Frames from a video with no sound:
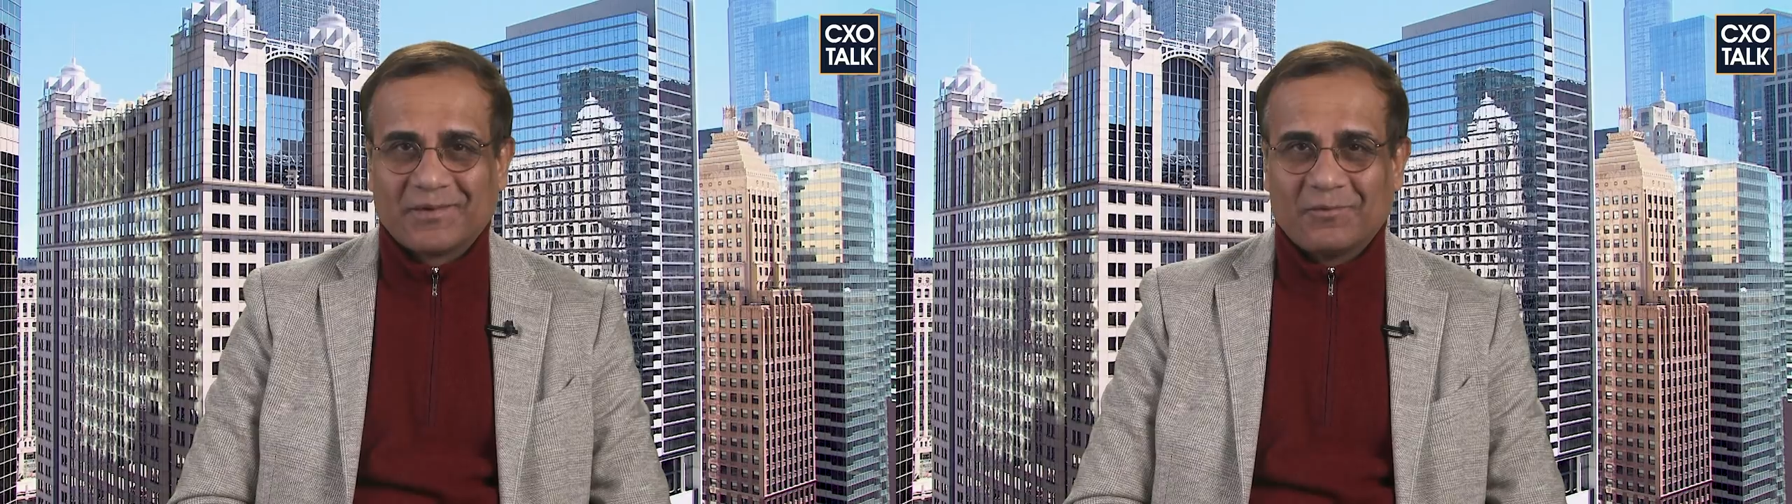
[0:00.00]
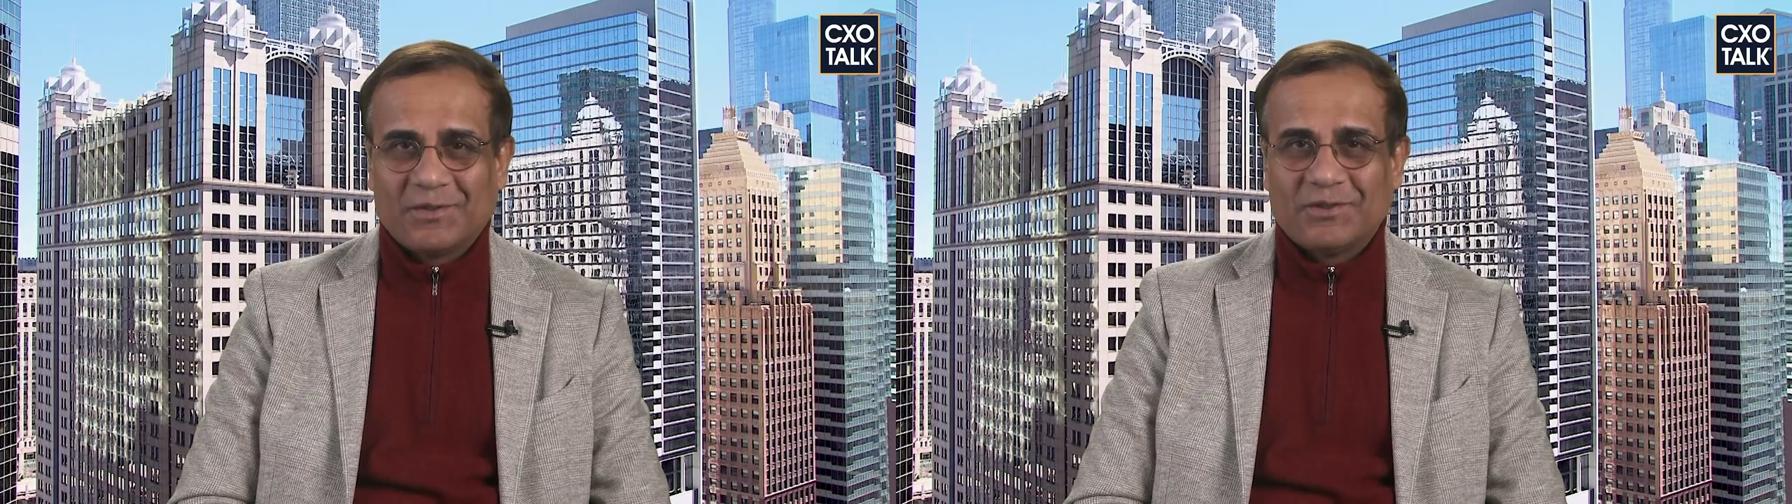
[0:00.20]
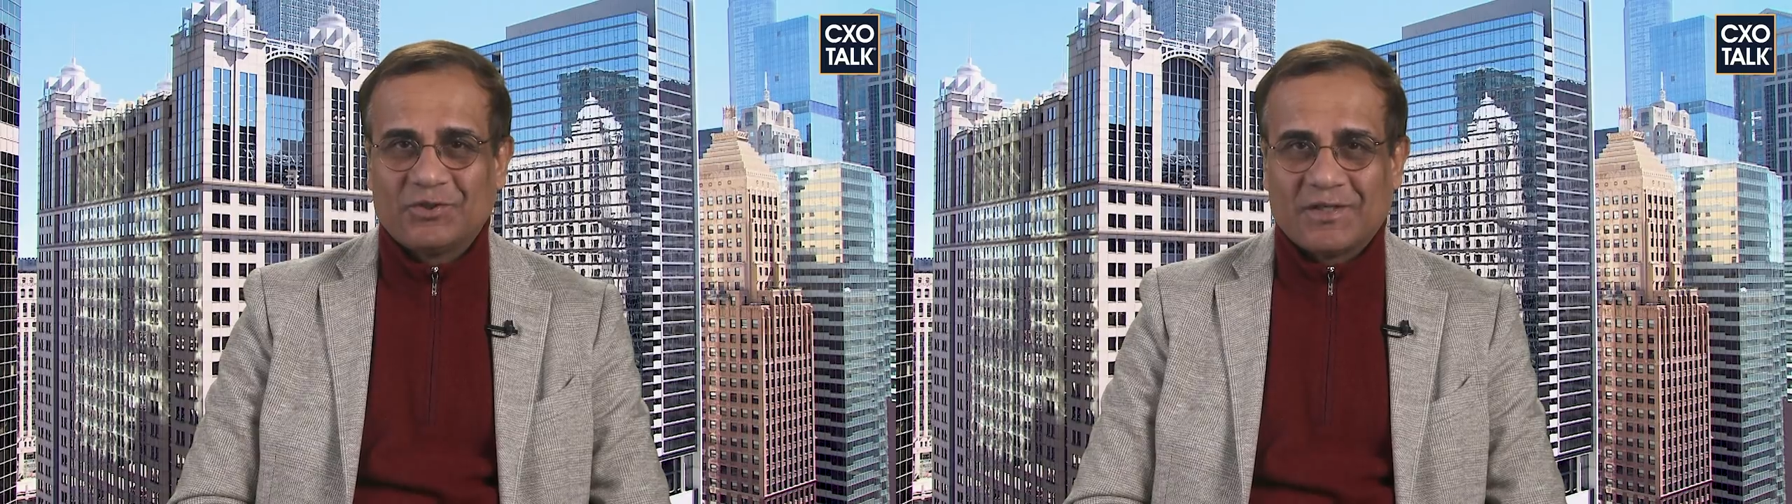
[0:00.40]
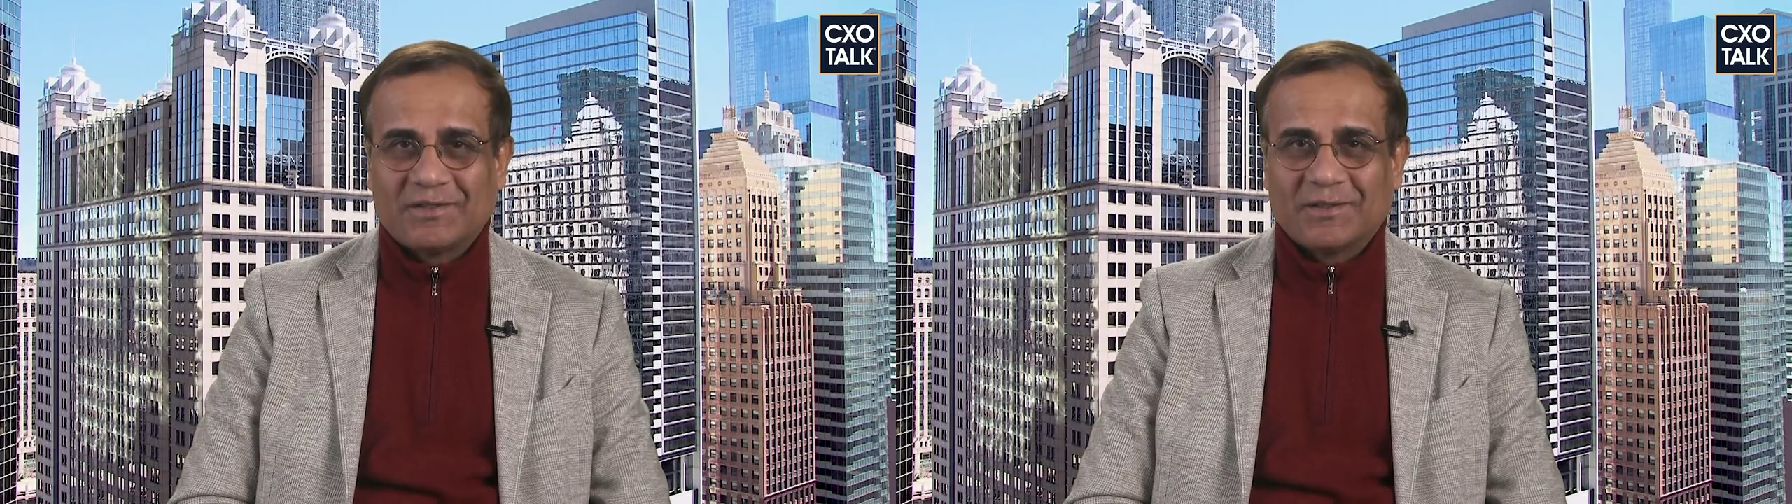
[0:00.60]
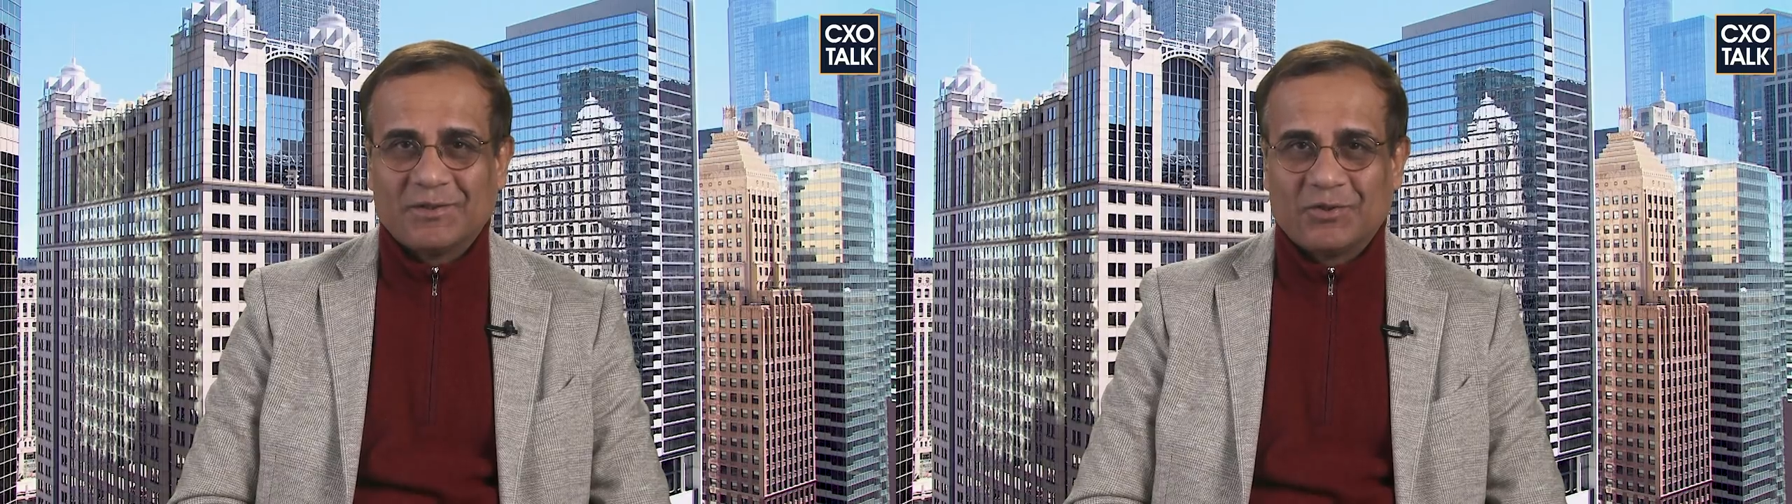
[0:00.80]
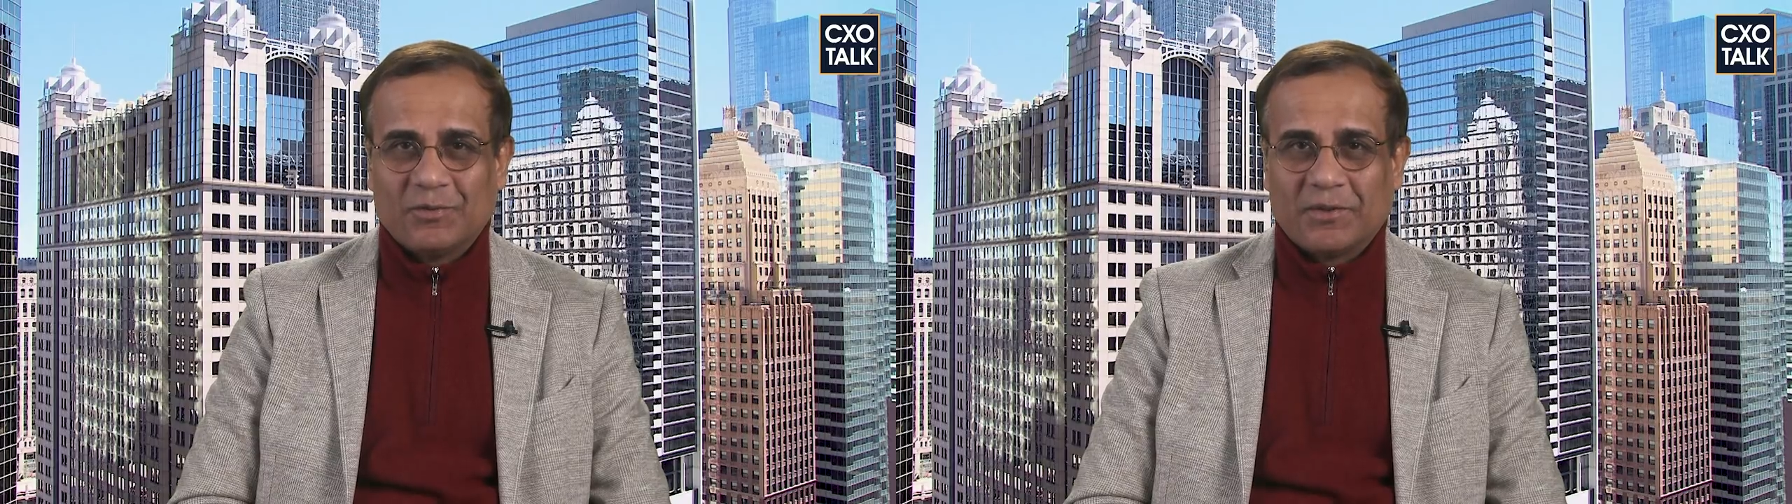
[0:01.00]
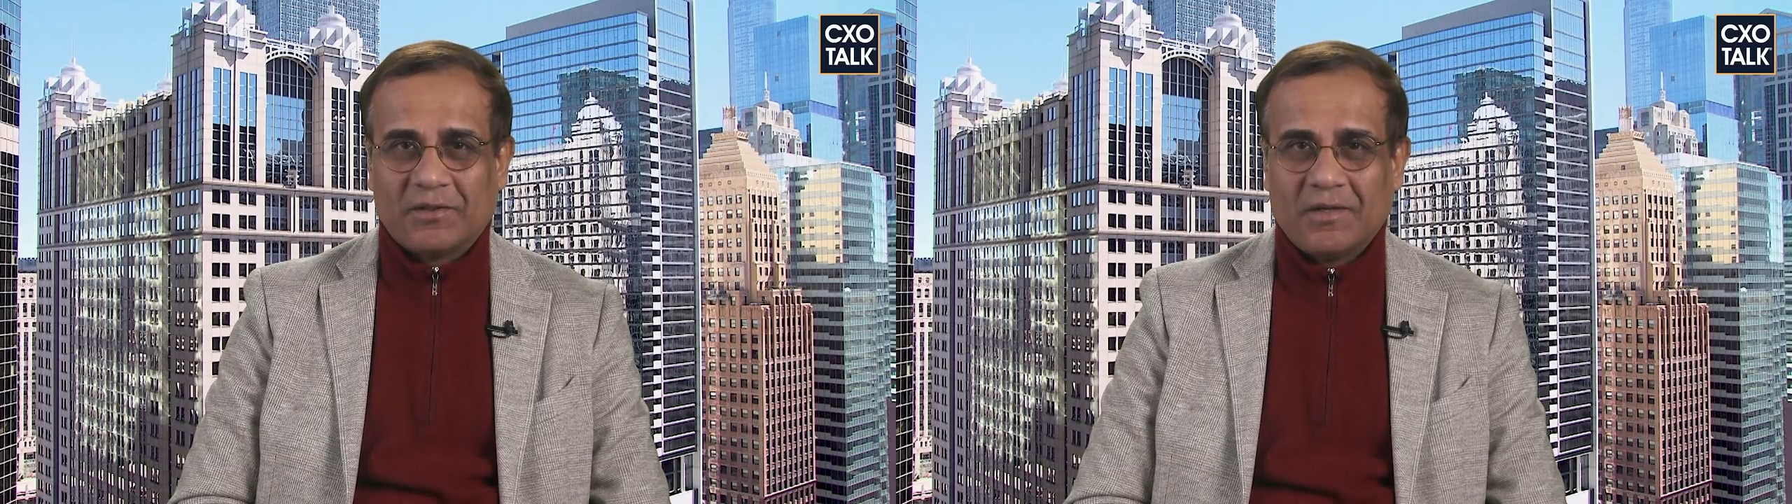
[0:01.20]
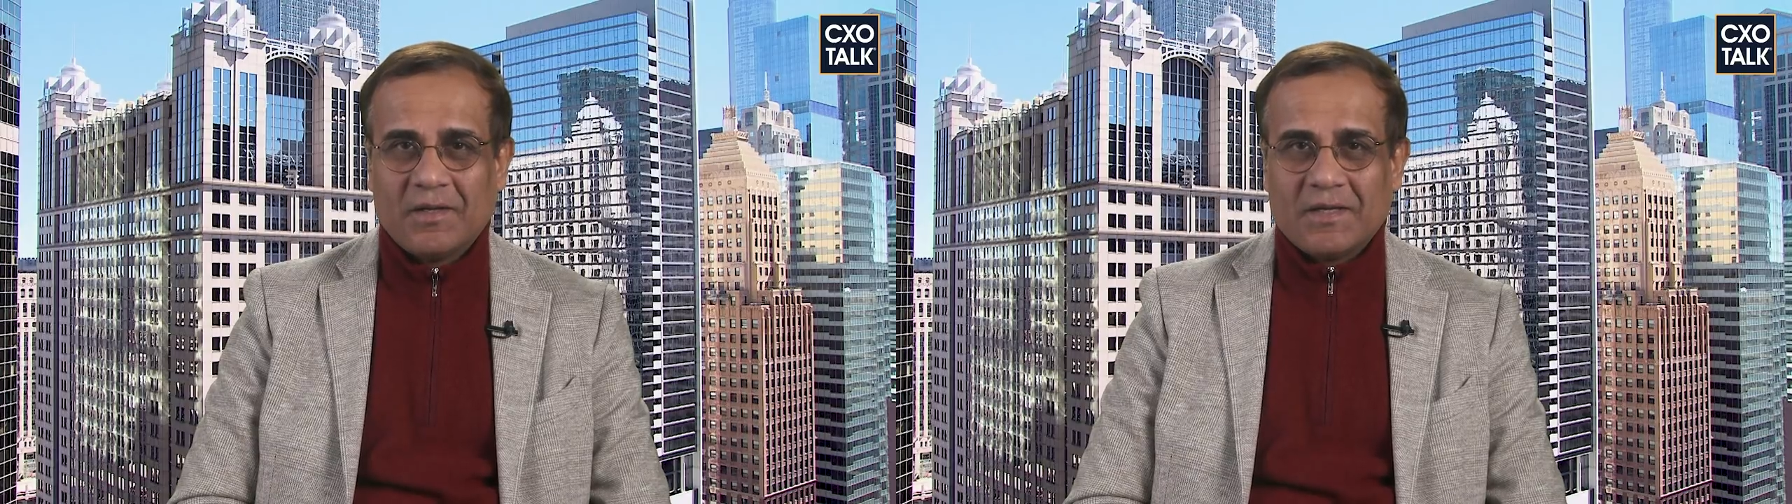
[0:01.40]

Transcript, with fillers: versus just the consumer